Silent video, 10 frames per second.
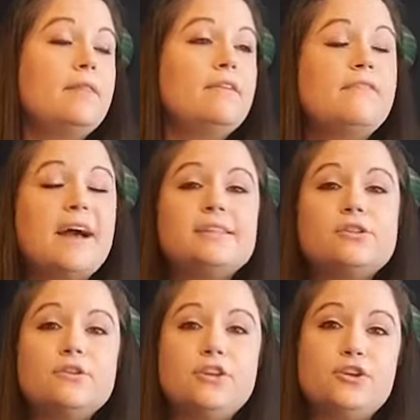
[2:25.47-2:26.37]
the
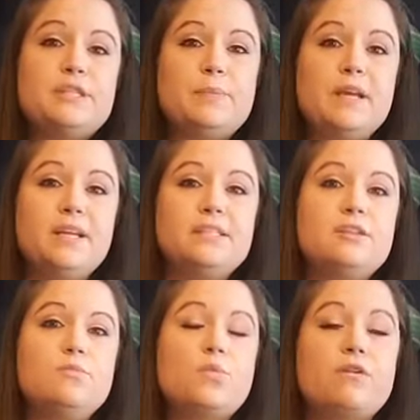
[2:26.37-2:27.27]
faster that you spin it,
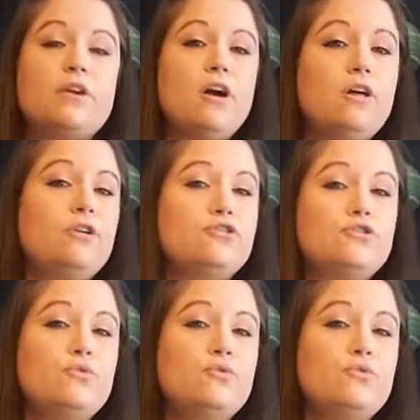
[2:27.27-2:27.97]
the more the colors